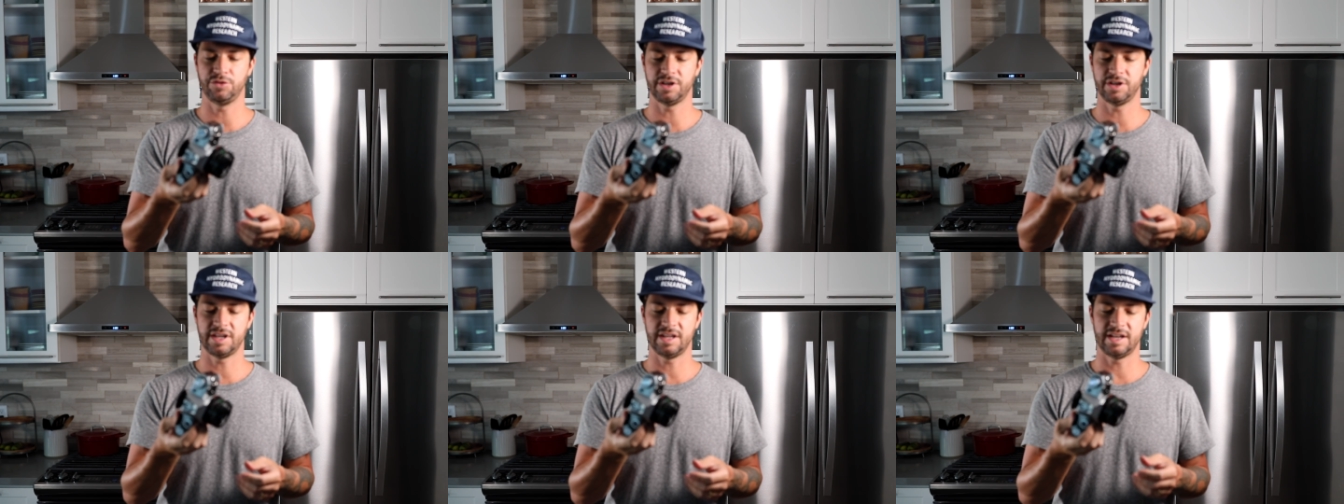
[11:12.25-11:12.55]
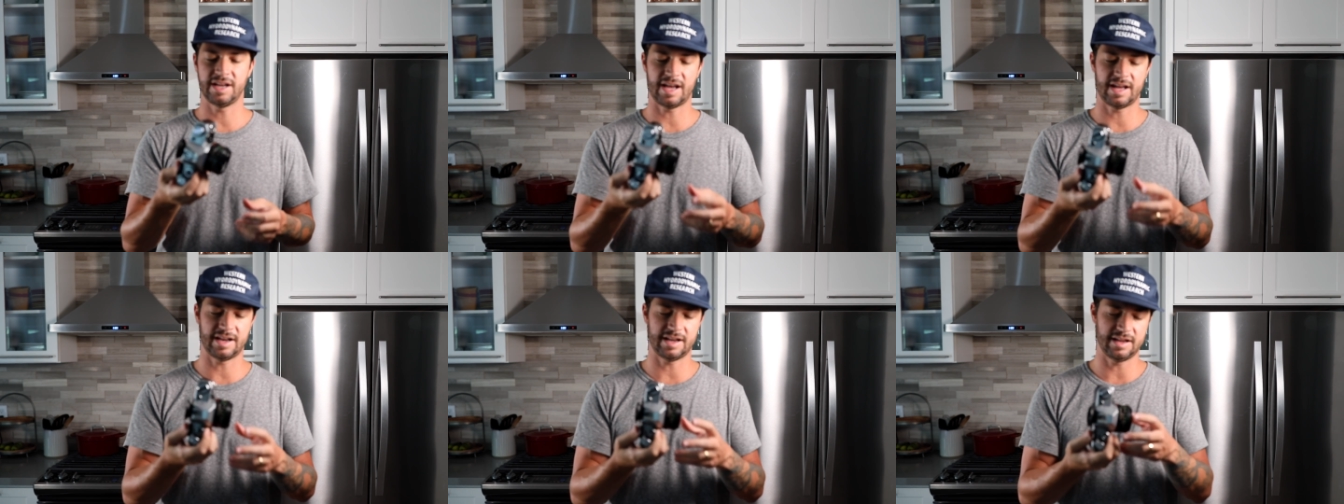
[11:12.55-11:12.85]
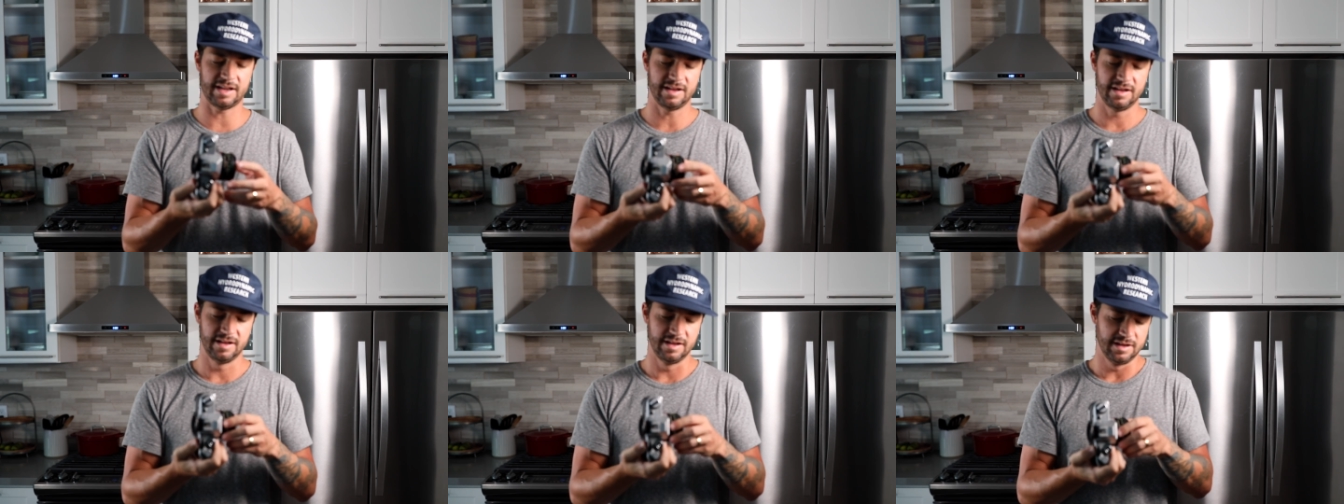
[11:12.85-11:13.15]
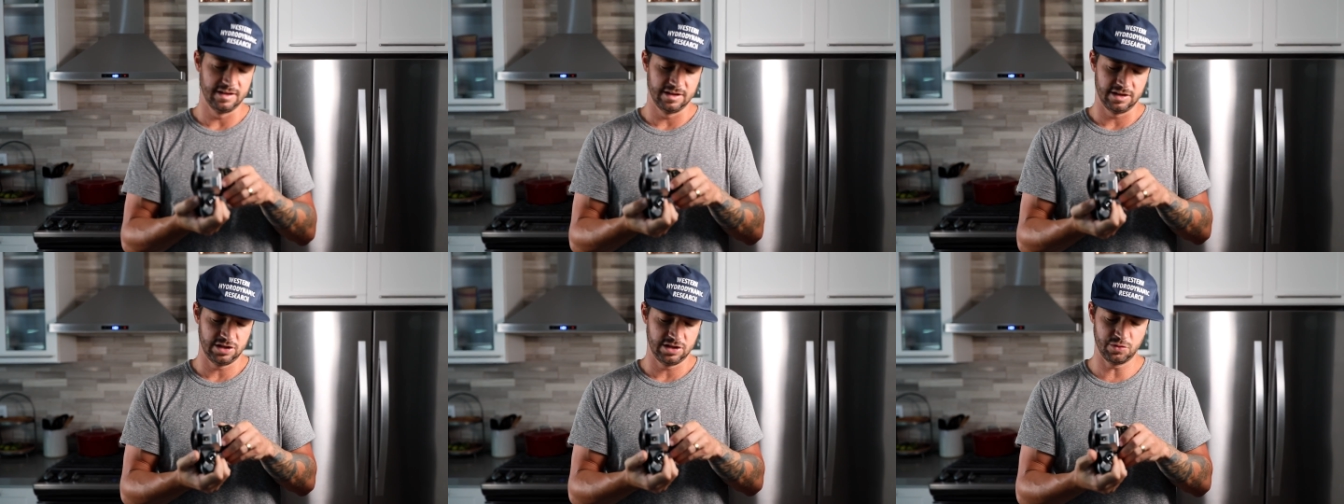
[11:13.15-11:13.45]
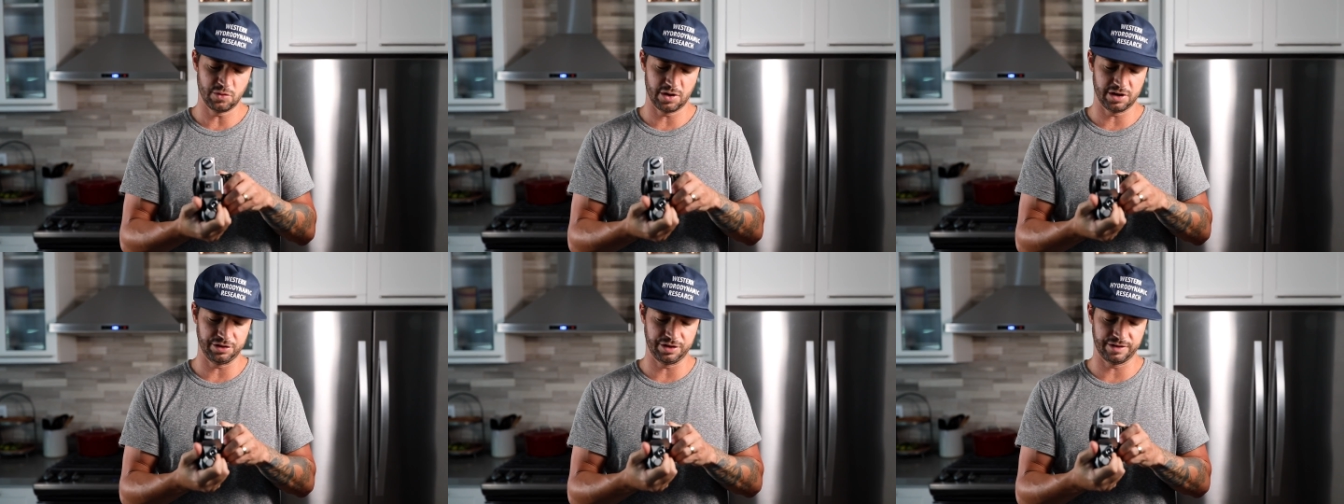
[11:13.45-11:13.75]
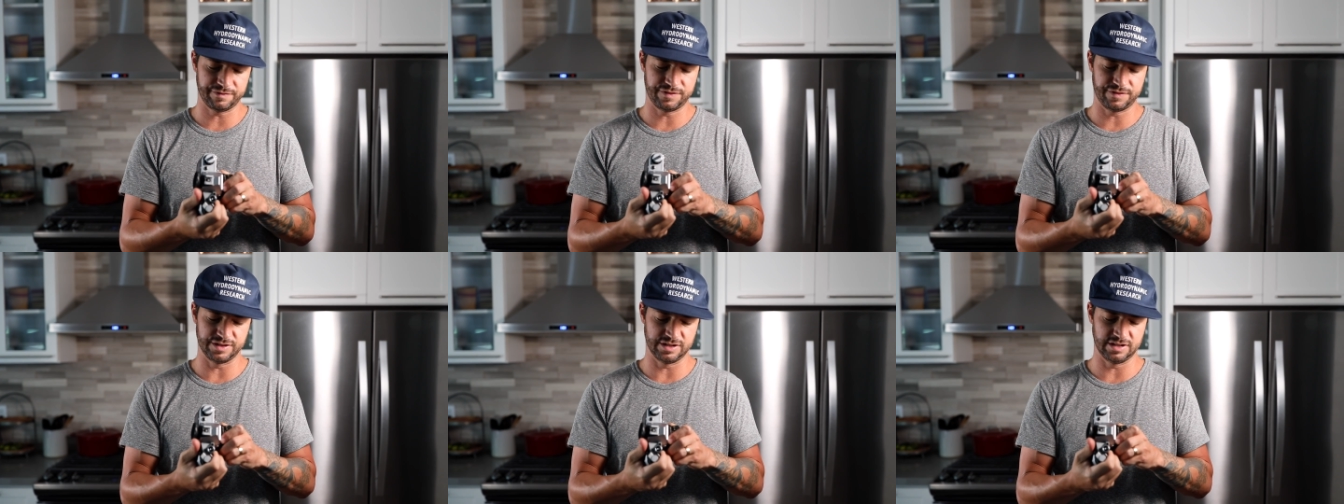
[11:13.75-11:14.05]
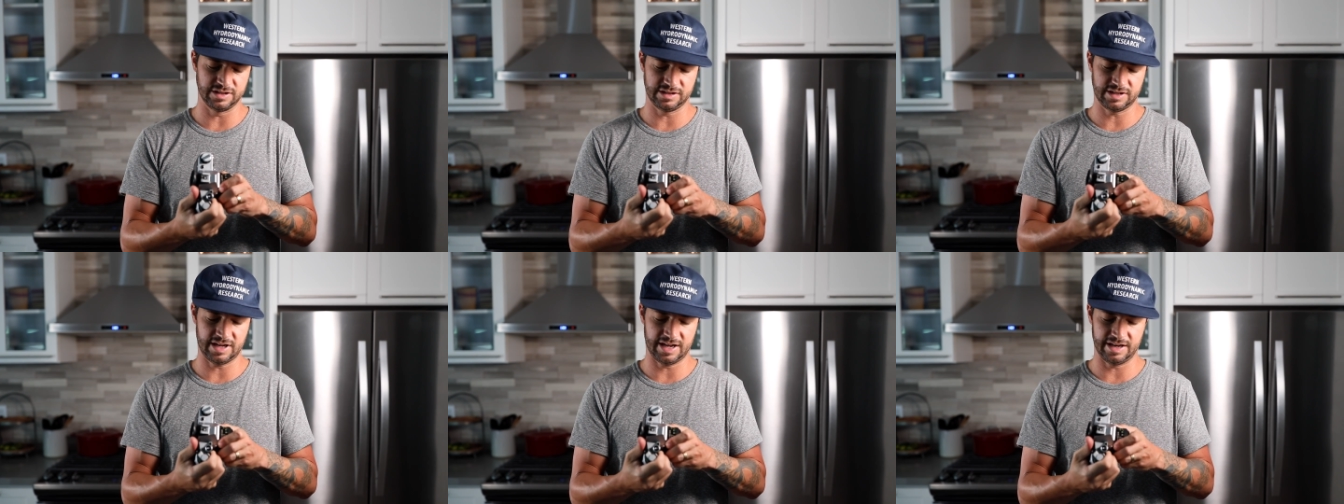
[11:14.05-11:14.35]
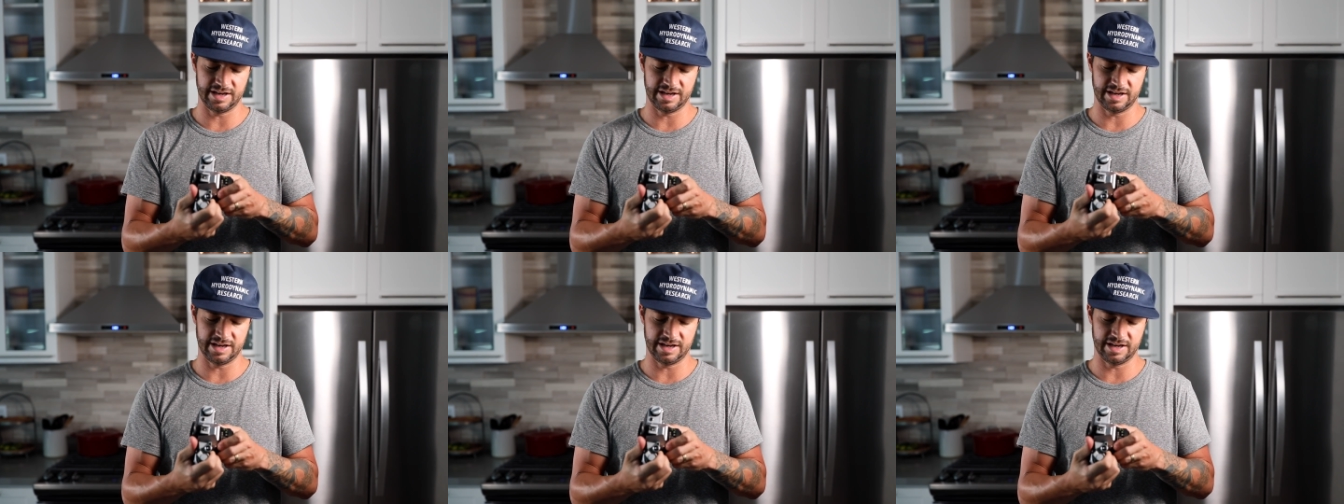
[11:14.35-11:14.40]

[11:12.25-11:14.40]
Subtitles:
looking at it. You wanna look for